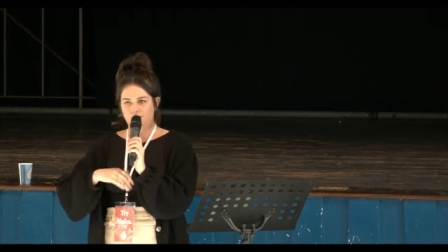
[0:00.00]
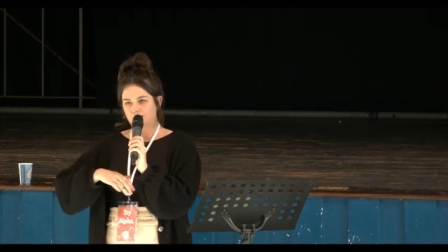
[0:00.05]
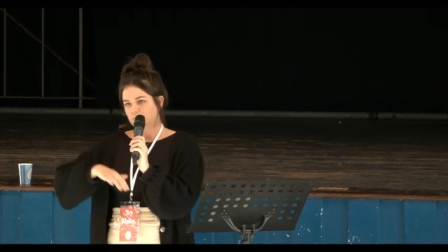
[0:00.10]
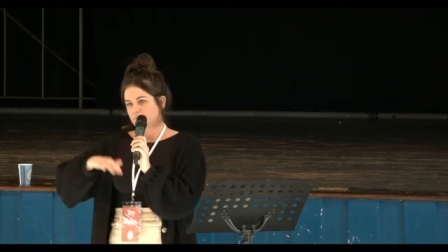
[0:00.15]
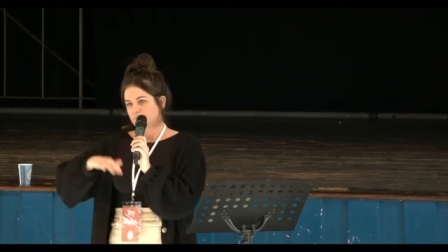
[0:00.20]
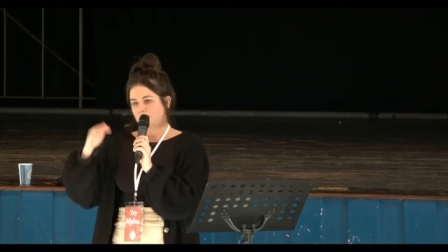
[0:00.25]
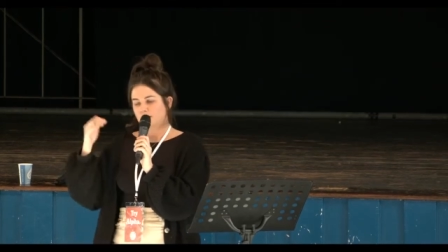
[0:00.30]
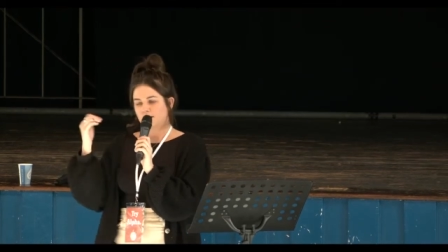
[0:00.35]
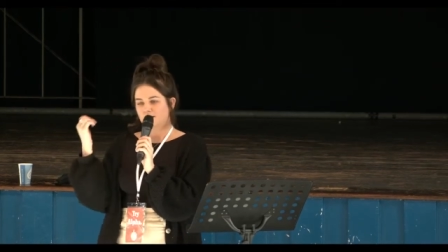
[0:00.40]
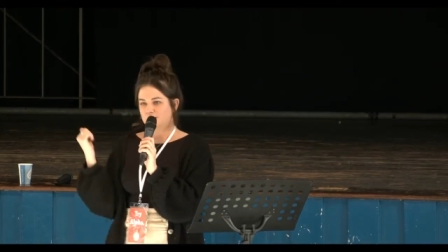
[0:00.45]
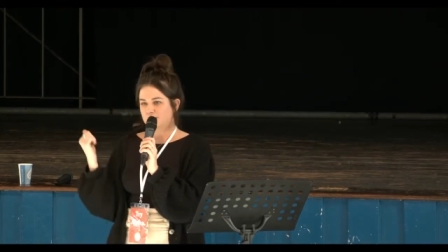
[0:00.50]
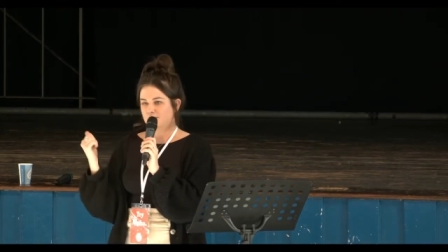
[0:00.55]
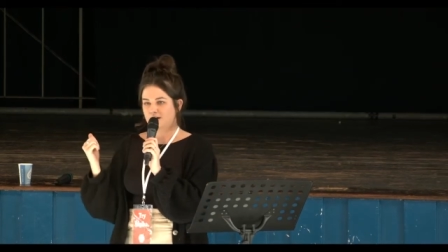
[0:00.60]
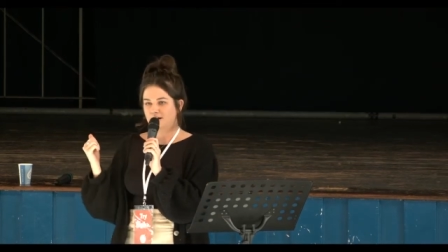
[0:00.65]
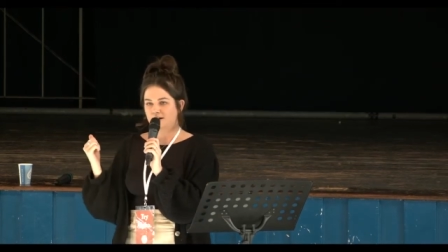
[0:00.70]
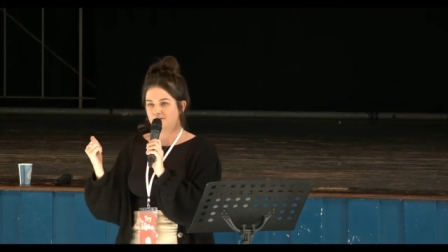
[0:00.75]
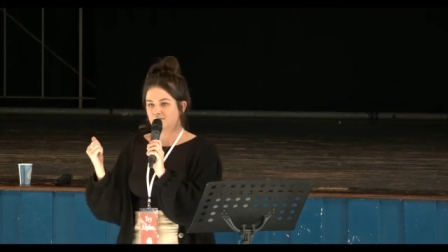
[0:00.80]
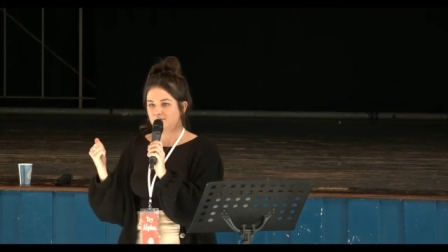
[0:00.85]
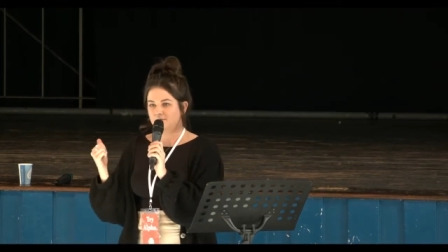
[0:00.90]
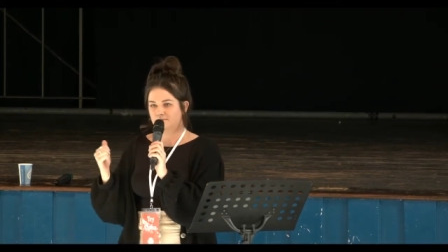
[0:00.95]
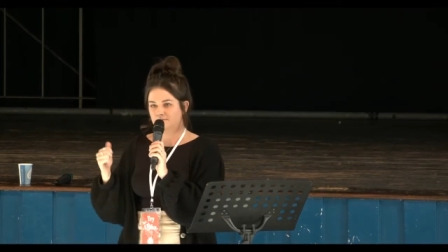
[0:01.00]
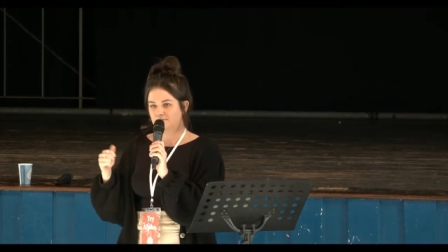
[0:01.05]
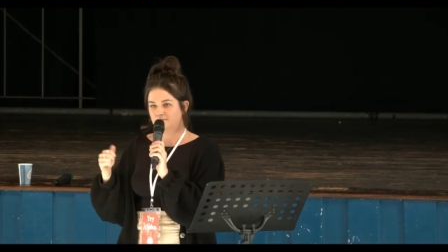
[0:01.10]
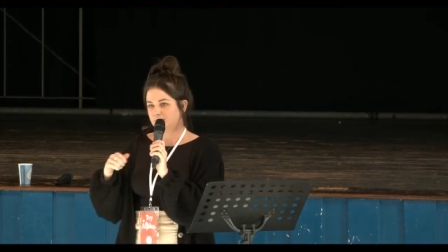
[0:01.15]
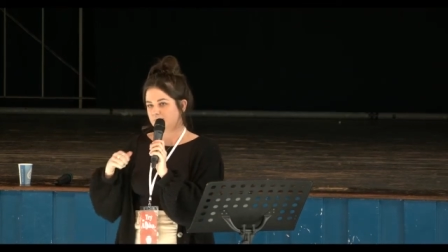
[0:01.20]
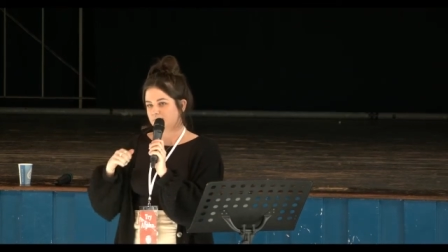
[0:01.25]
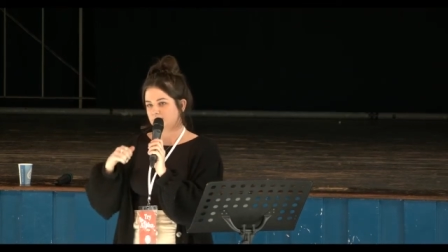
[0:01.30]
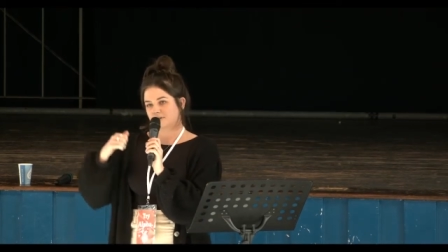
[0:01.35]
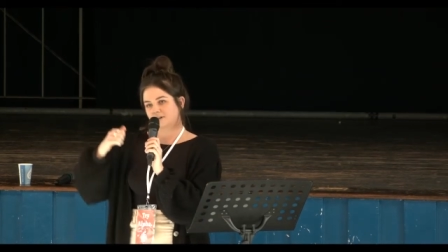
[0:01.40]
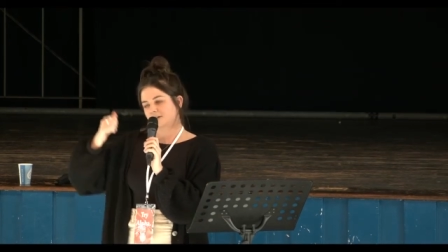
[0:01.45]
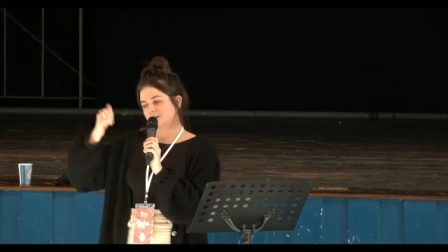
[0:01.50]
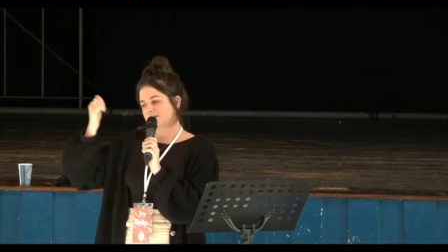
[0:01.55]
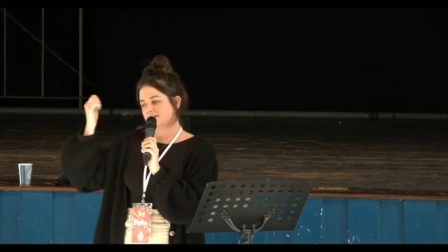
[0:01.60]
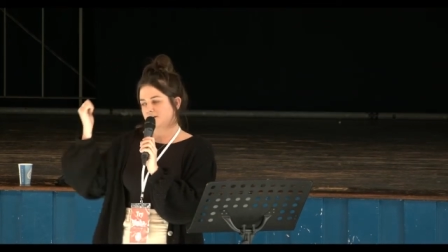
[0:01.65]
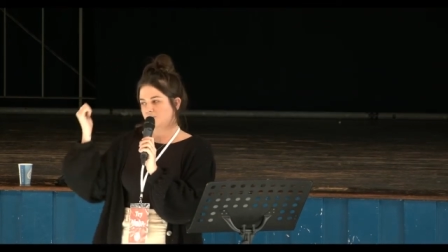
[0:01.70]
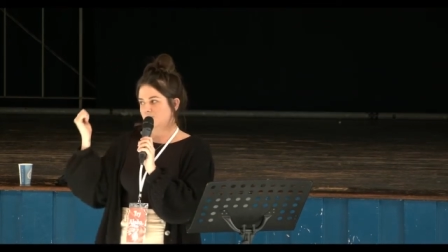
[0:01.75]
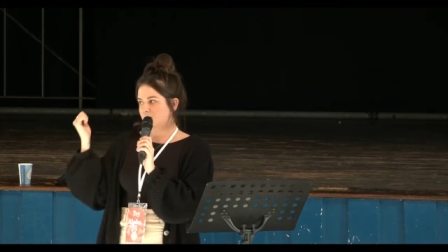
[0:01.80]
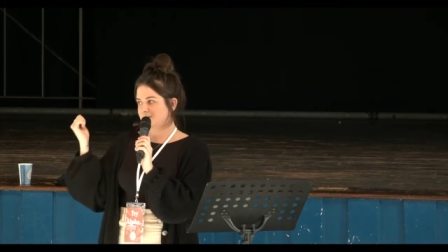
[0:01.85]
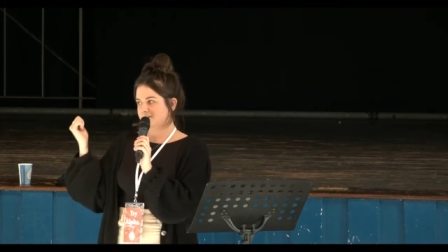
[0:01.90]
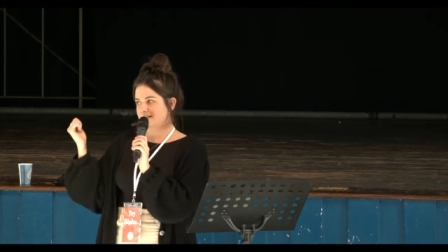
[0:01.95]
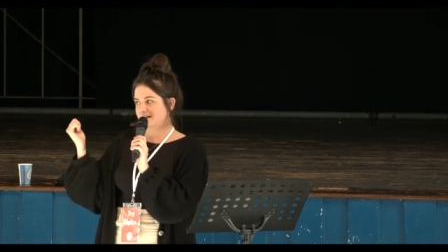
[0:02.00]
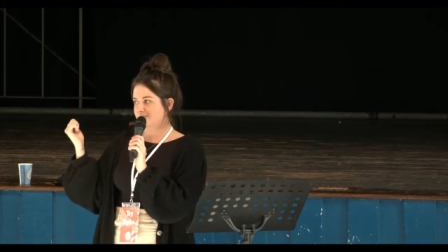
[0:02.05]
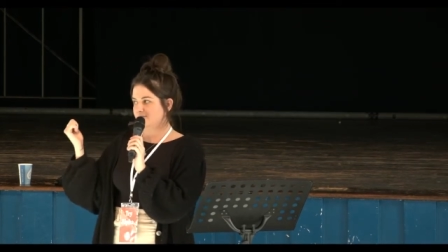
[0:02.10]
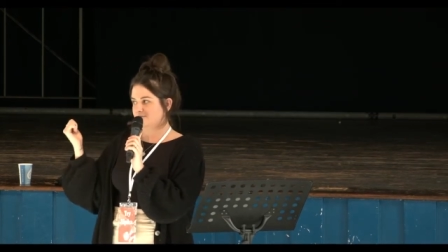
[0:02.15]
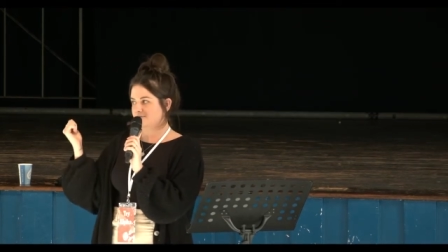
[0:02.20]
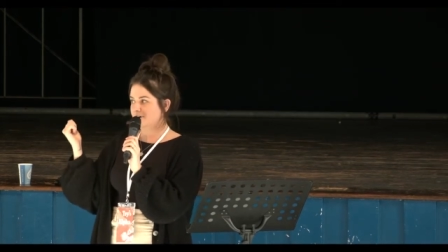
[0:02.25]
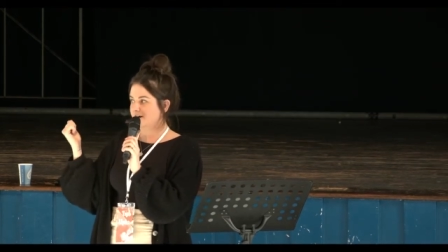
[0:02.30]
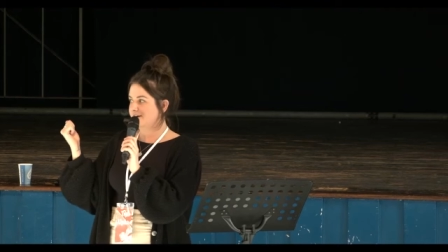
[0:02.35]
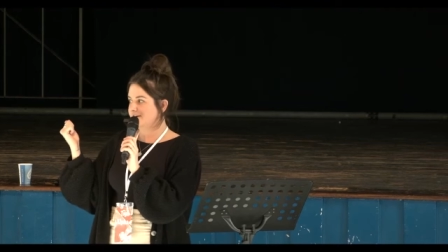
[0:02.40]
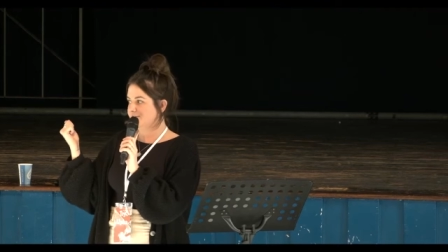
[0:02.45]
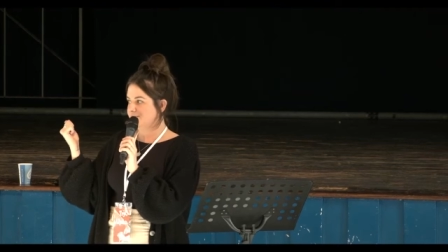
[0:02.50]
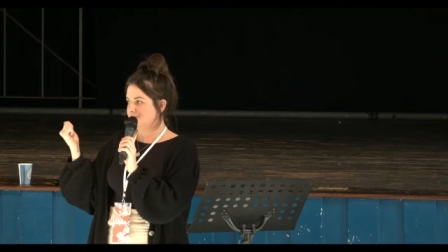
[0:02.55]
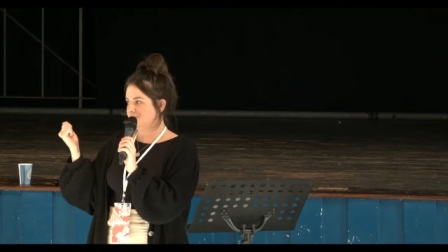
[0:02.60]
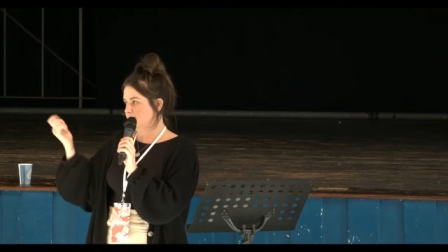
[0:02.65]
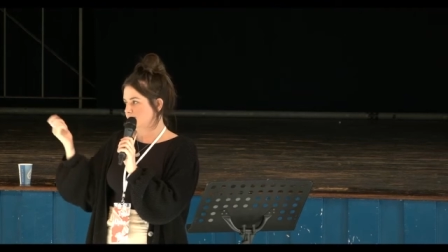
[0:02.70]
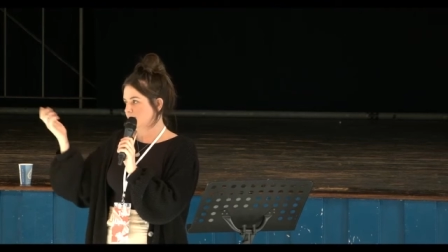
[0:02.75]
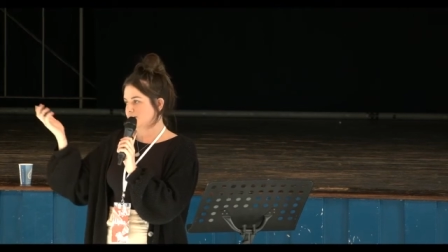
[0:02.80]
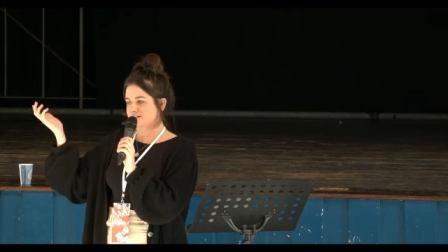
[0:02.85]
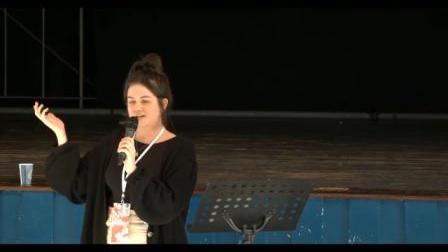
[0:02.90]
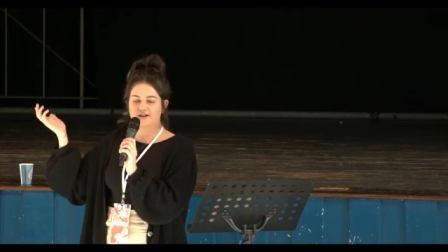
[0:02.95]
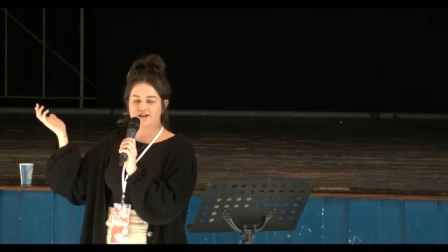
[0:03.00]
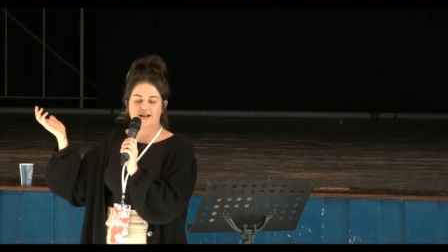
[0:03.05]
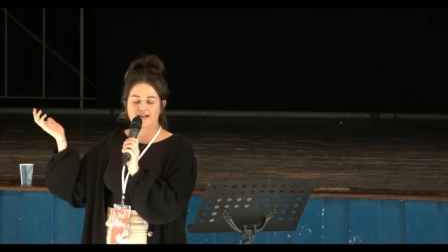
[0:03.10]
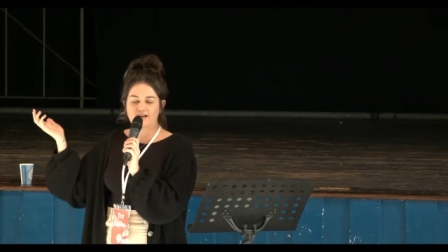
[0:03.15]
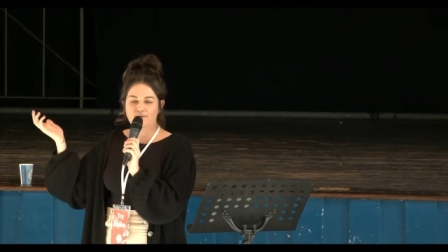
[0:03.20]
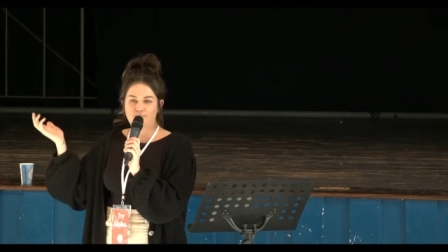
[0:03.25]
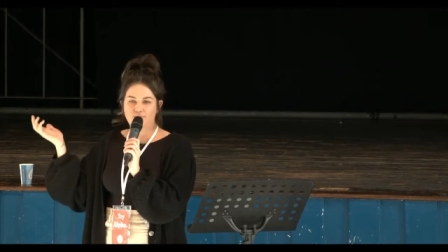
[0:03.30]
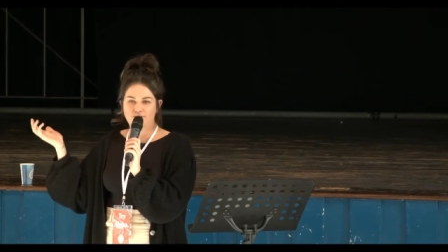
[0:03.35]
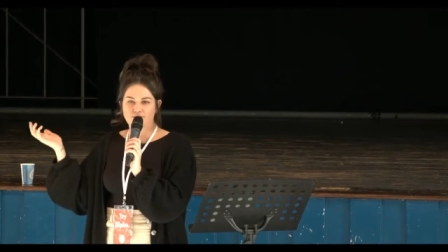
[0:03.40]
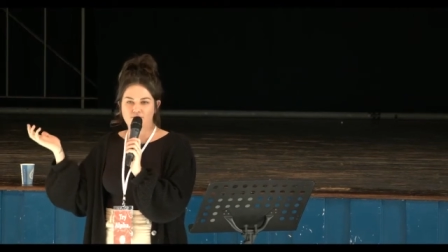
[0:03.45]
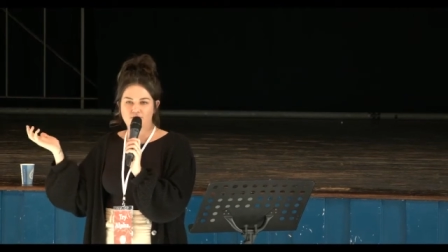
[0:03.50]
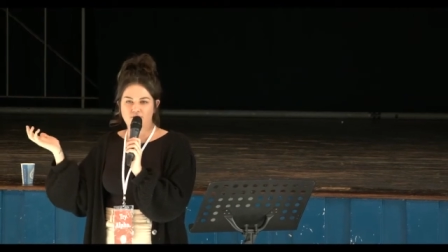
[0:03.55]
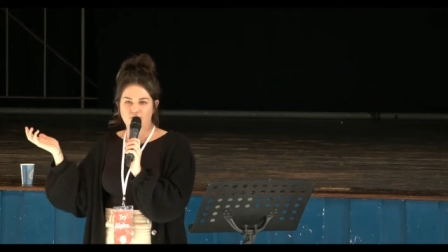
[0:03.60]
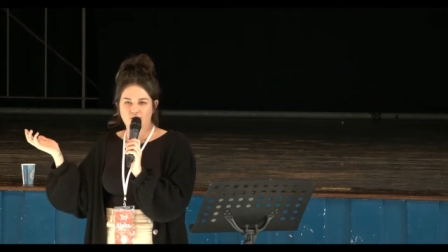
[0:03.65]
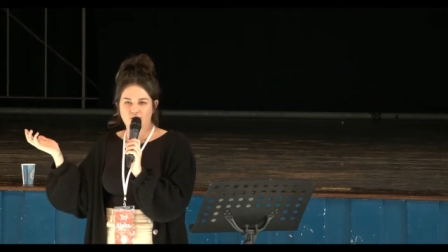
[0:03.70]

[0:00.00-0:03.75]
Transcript: I don't know, someone down the road, one of your neighbours,